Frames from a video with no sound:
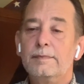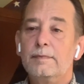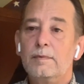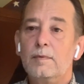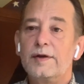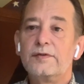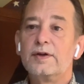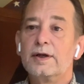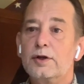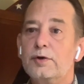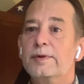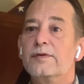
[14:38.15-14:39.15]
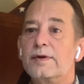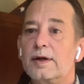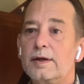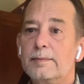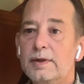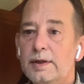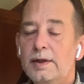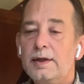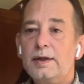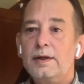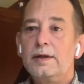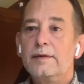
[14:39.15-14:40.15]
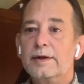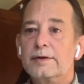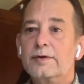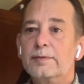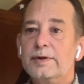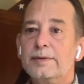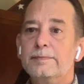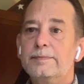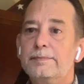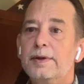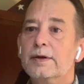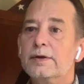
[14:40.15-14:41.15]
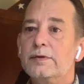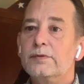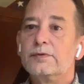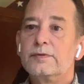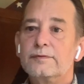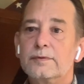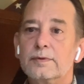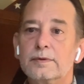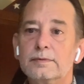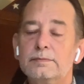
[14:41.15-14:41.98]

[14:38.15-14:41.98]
wasting a human's time that could be better used for